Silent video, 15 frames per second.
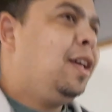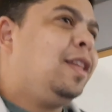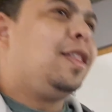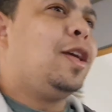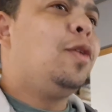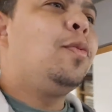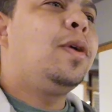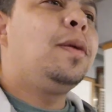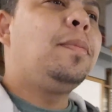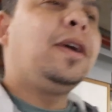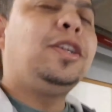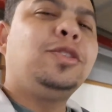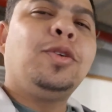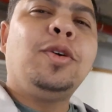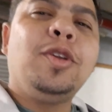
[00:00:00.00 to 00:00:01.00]
Then you want to
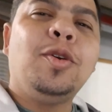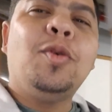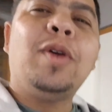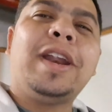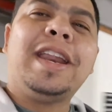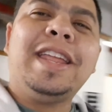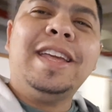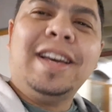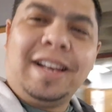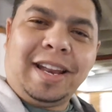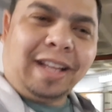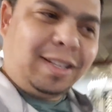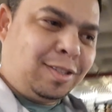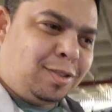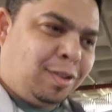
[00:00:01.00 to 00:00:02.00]
make sure your rear
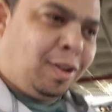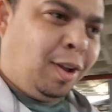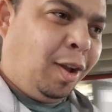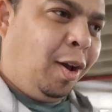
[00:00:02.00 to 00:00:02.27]
lights